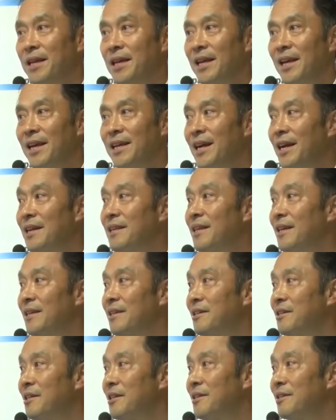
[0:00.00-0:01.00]
And I
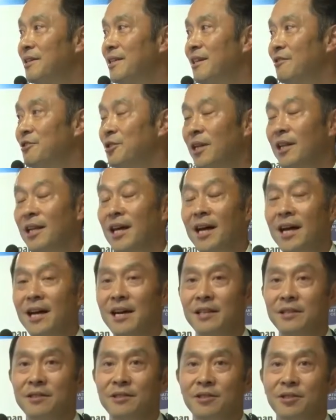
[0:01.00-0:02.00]
think there's a
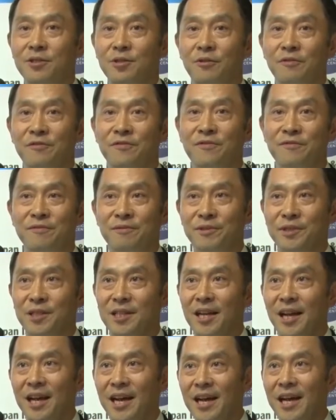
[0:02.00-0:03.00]
lots of
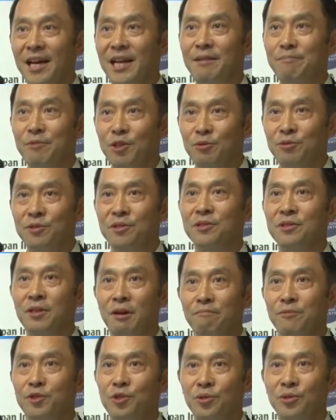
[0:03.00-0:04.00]
time
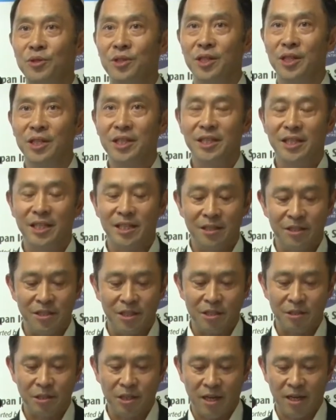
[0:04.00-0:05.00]
consumption in
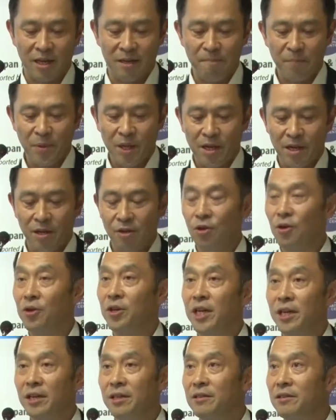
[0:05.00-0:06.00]
this uh,
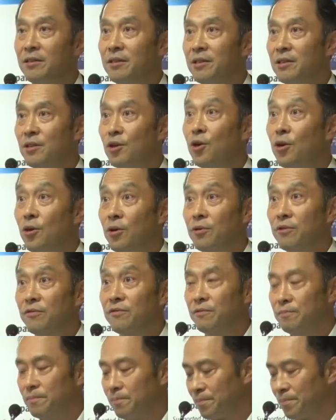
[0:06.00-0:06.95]
learning curve.